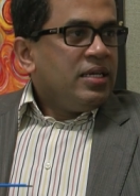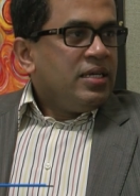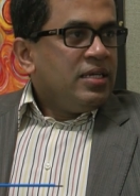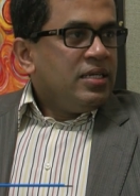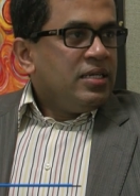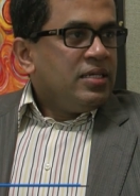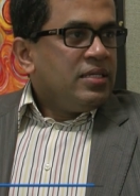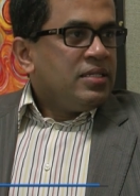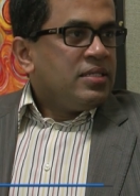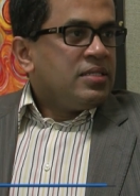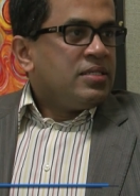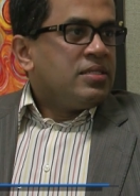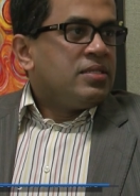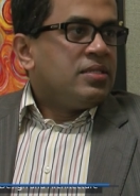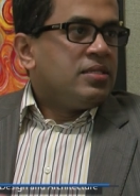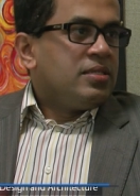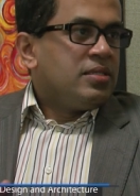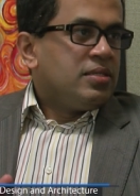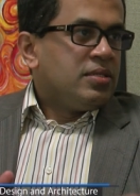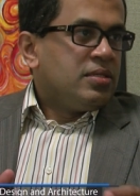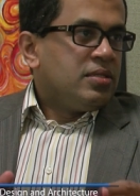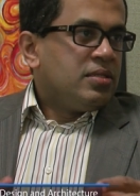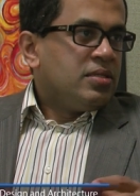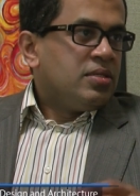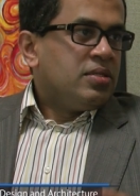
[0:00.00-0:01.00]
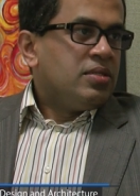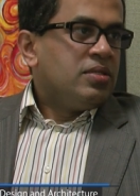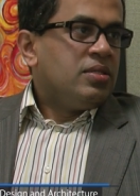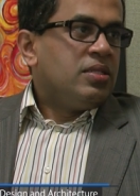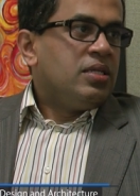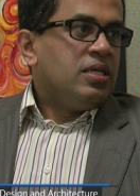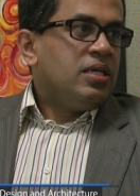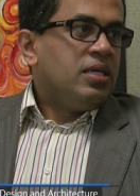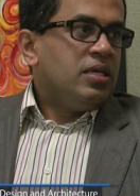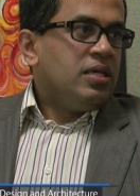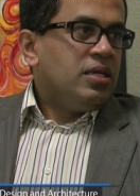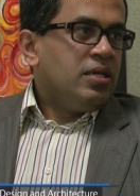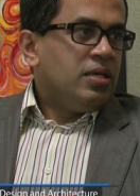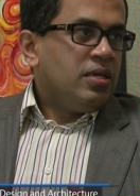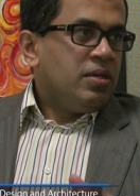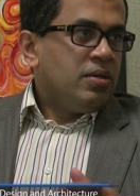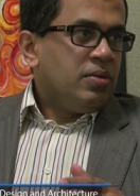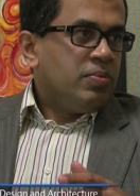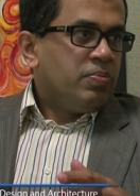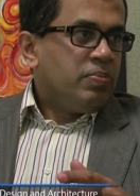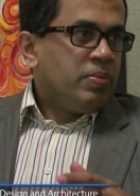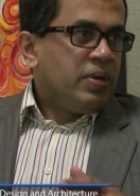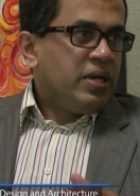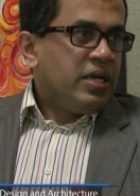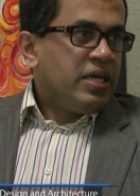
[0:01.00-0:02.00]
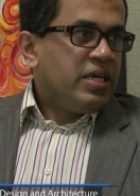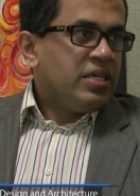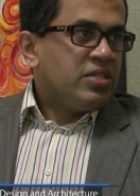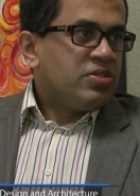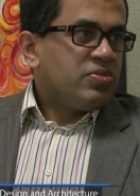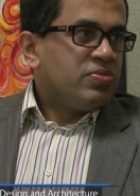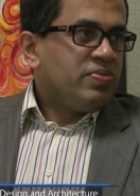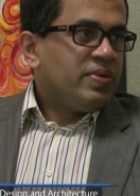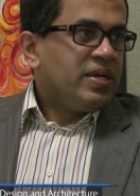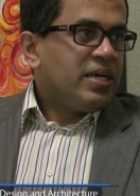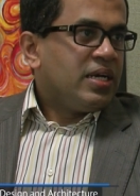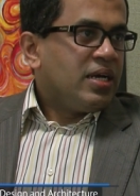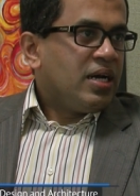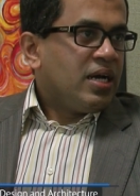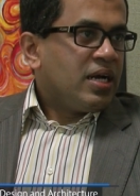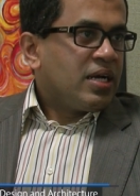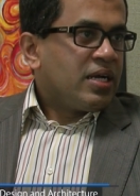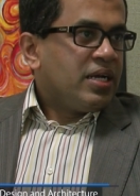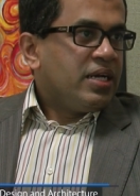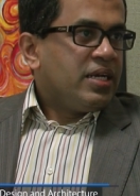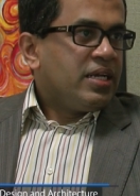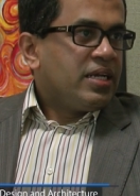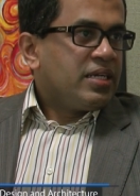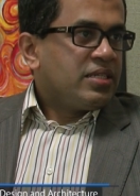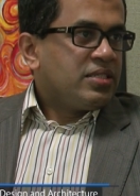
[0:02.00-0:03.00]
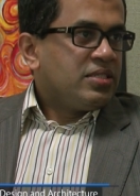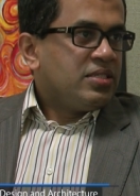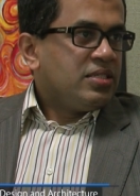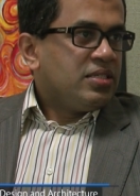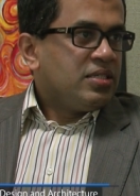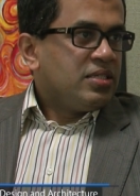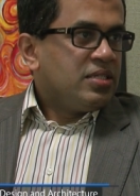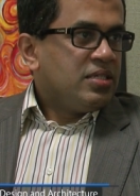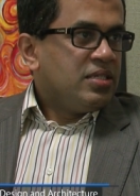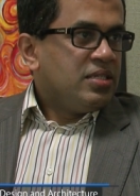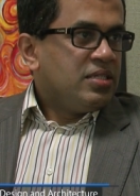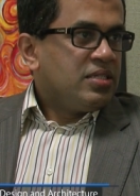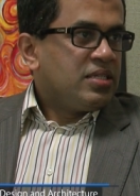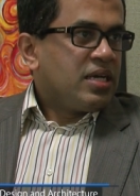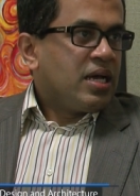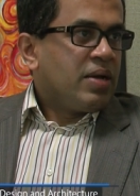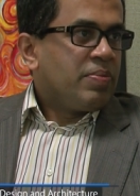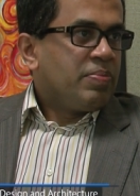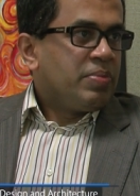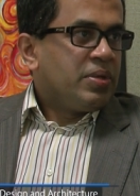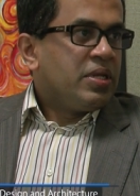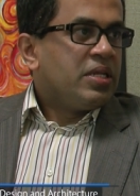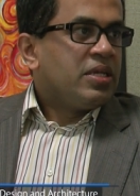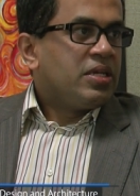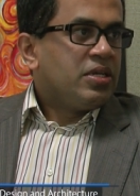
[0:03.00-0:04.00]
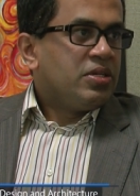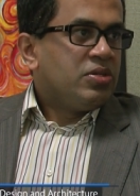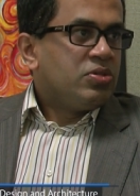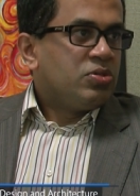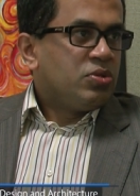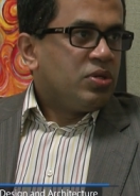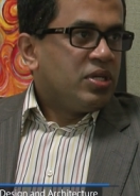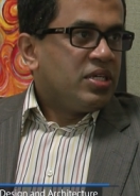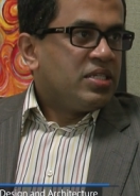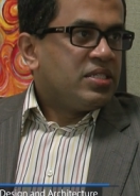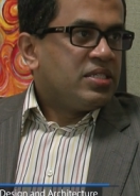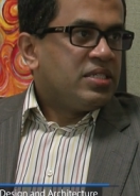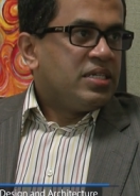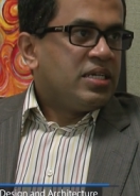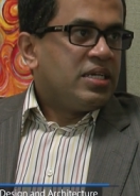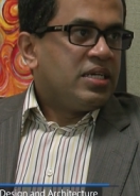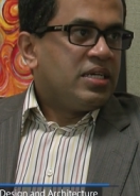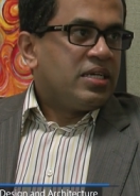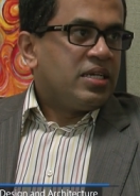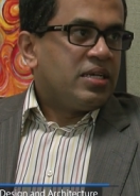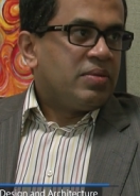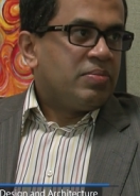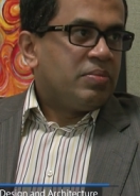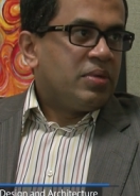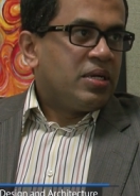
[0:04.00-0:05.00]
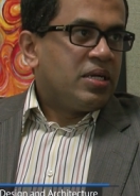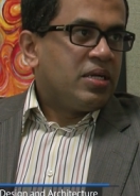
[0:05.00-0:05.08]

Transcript: is the place where architecture is happening in today's day and time,